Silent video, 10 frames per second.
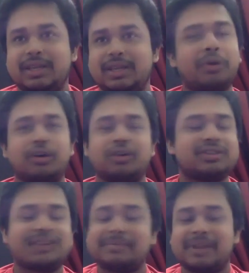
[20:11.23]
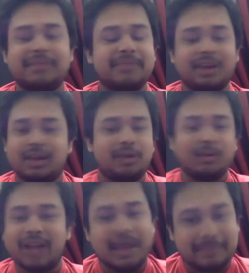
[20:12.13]
You don't know, sometimes miracle
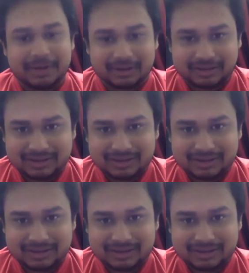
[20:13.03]
will happen.